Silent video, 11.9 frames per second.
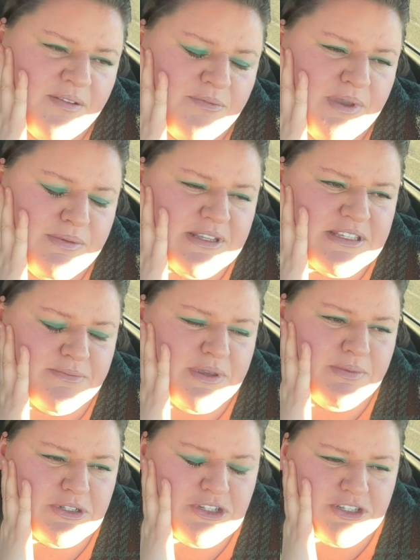maybe some
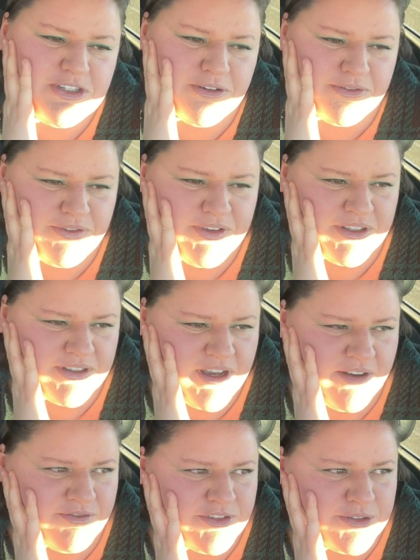people just don't feel
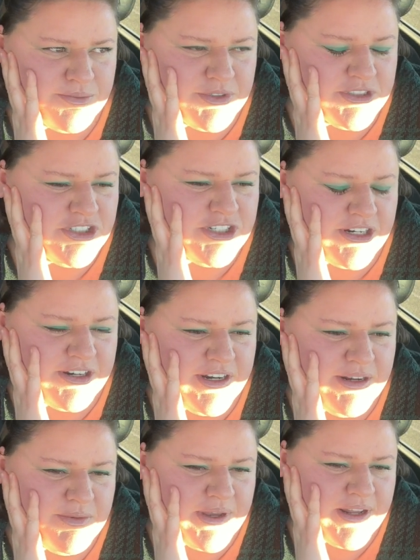comfortable
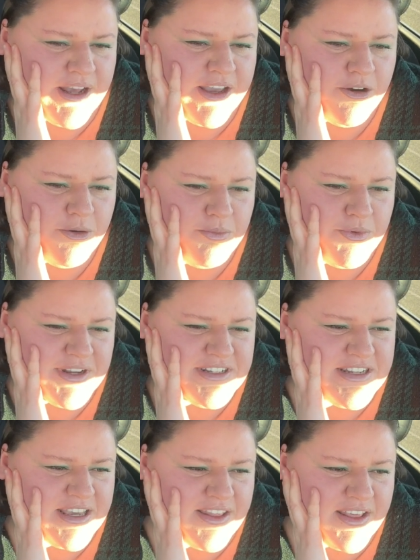sharing, but I hope one
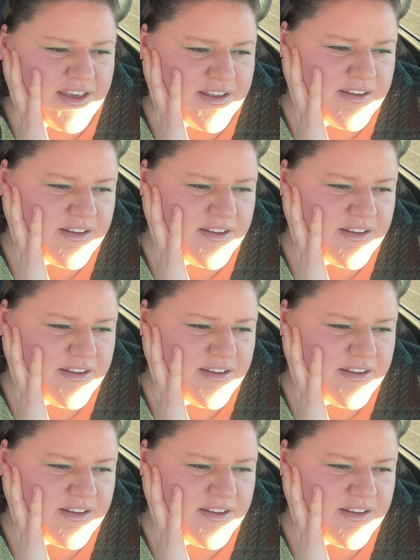day that